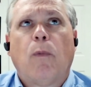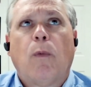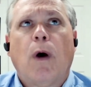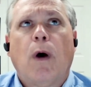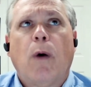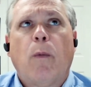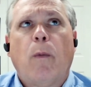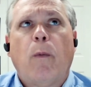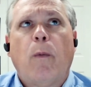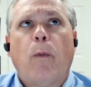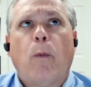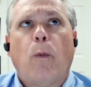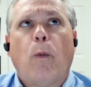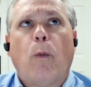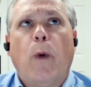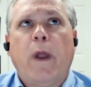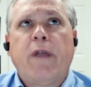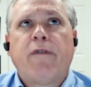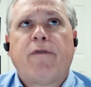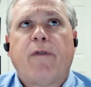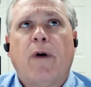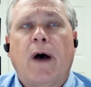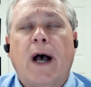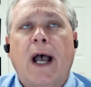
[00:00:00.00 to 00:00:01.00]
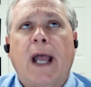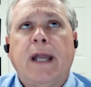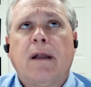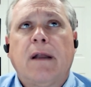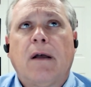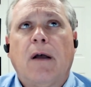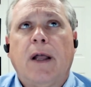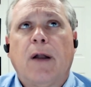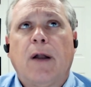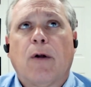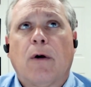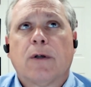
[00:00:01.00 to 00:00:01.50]
what we find,
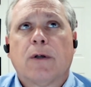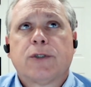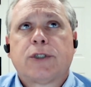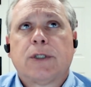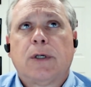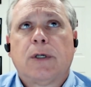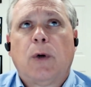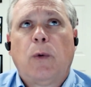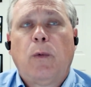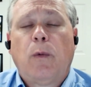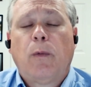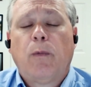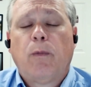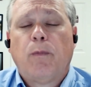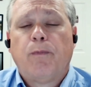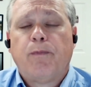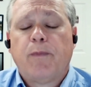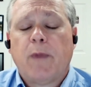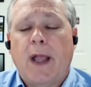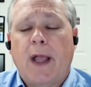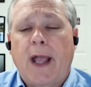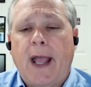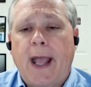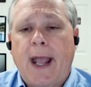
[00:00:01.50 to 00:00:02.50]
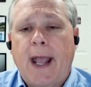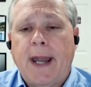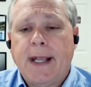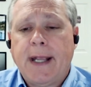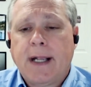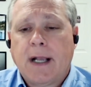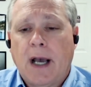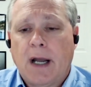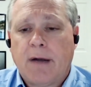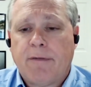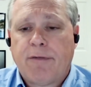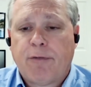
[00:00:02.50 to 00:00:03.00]
it also any
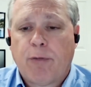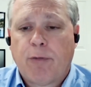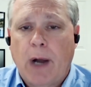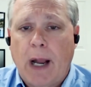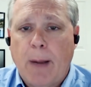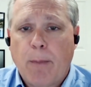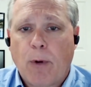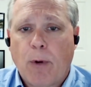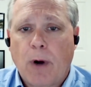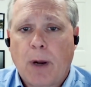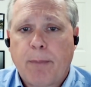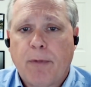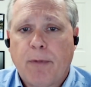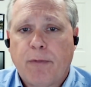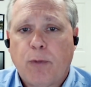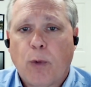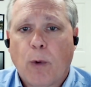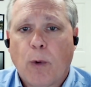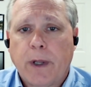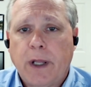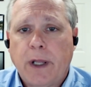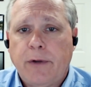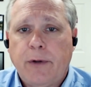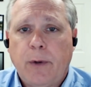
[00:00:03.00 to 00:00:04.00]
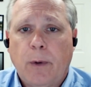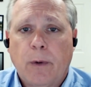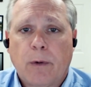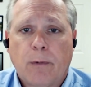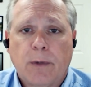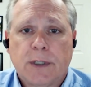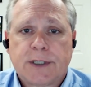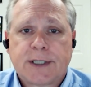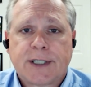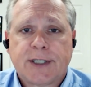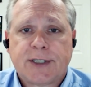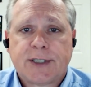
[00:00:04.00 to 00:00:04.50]
kind of framework before you do a
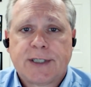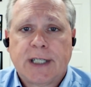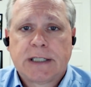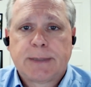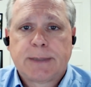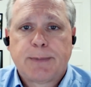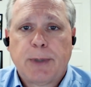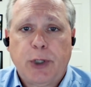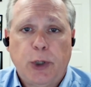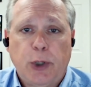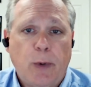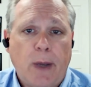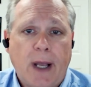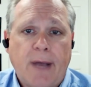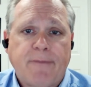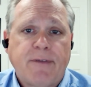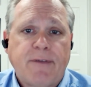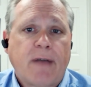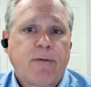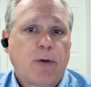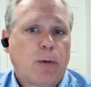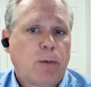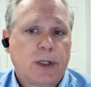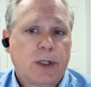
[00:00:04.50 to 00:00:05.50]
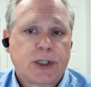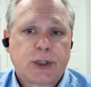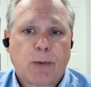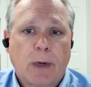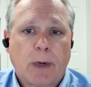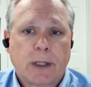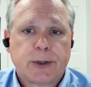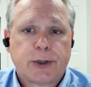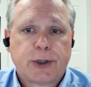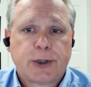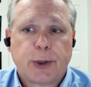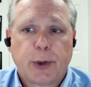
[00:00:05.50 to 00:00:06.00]
risk assessment, you have to have a risk
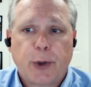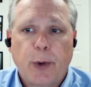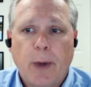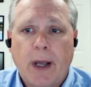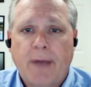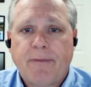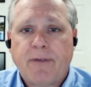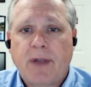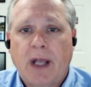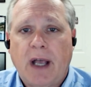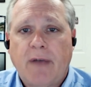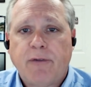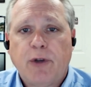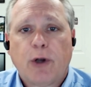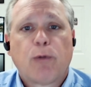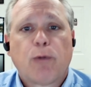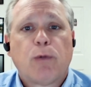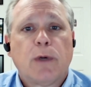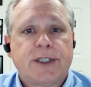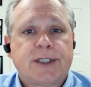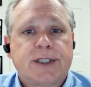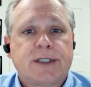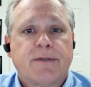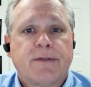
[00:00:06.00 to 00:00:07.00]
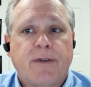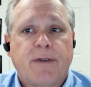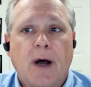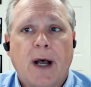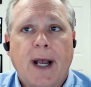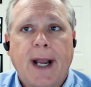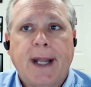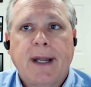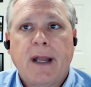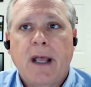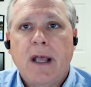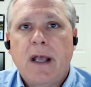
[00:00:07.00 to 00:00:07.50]
register. You have to have your risk
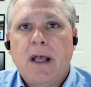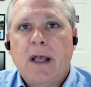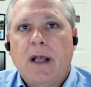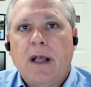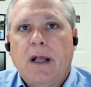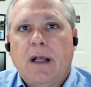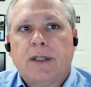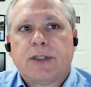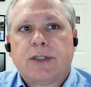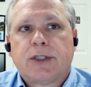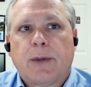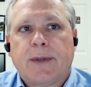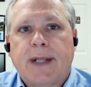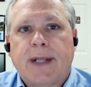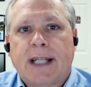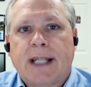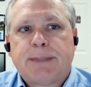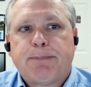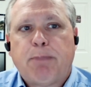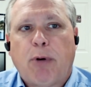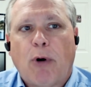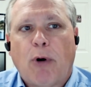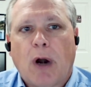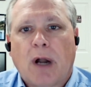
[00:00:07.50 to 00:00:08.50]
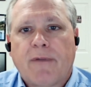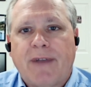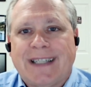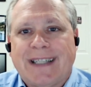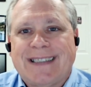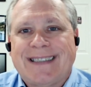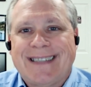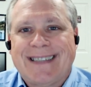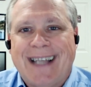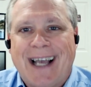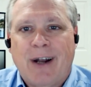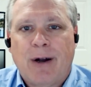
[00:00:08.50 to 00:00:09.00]
defined. So that's part of a
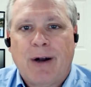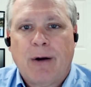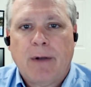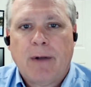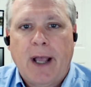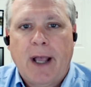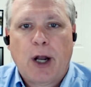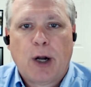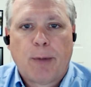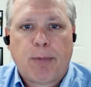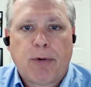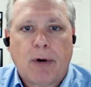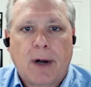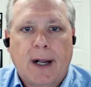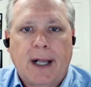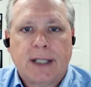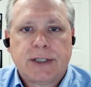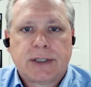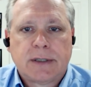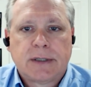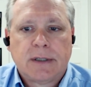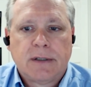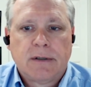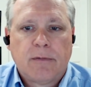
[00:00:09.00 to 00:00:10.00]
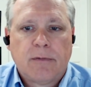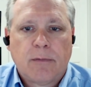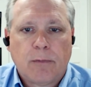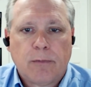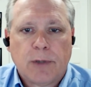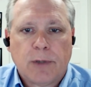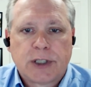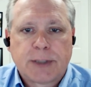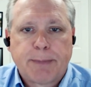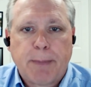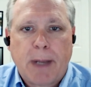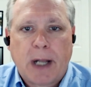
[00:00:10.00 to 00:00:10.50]
standard enterprise
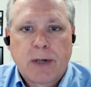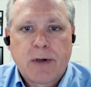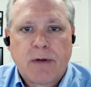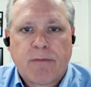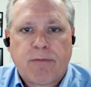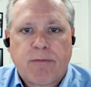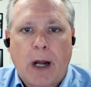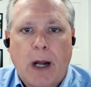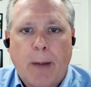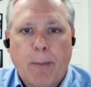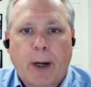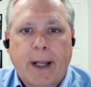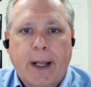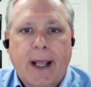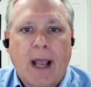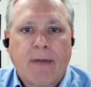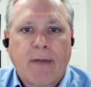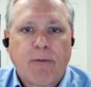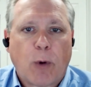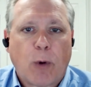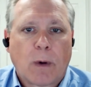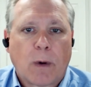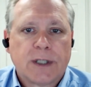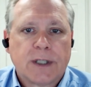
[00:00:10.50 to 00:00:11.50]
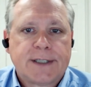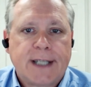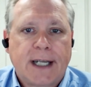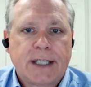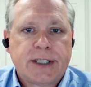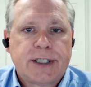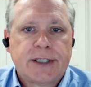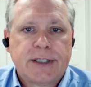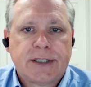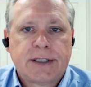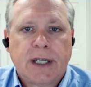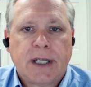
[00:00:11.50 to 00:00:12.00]
risk management framework. Every
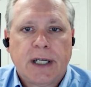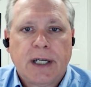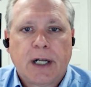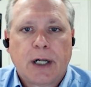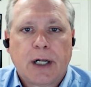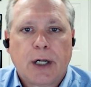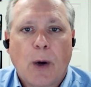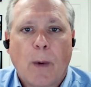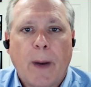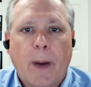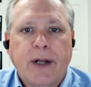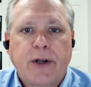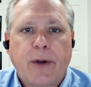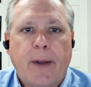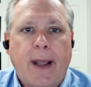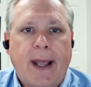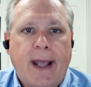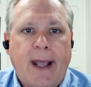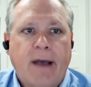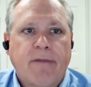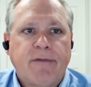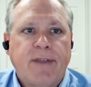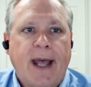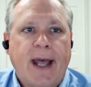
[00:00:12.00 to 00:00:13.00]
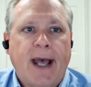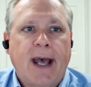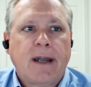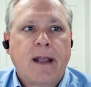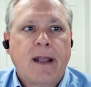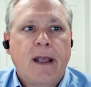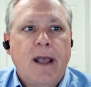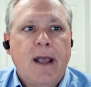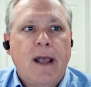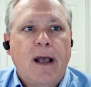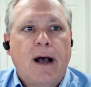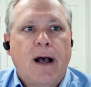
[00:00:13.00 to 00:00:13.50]
organization is going to have
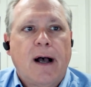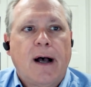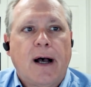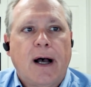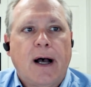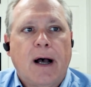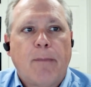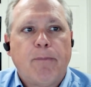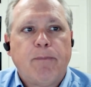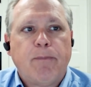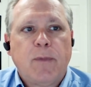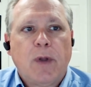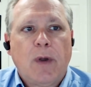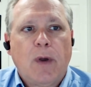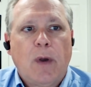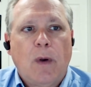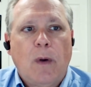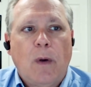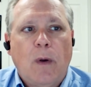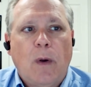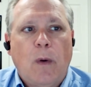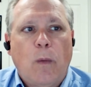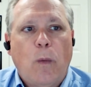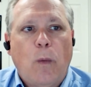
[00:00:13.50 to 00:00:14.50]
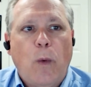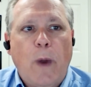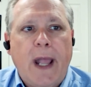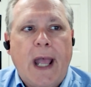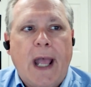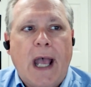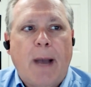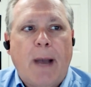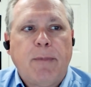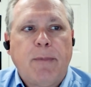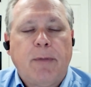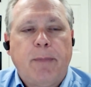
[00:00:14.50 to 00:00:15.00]
that. Um, we
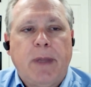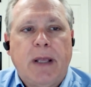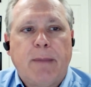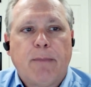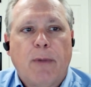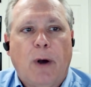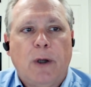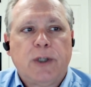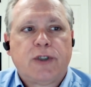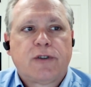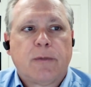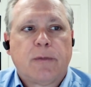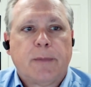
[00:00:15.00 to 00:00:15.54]
happen to be most